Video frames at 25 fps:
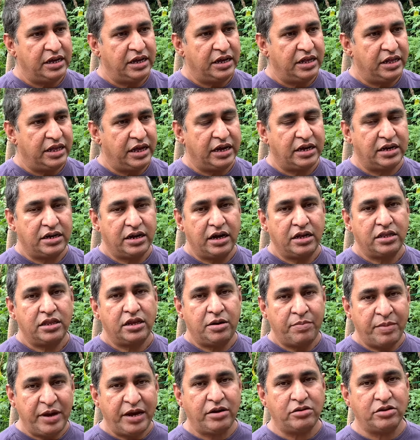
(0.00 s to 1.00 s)
that the
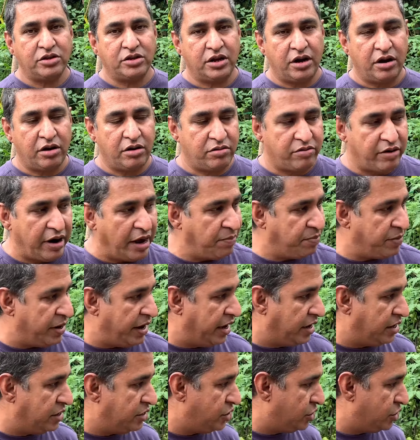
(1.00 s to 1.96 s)
tomatoes are not ripening.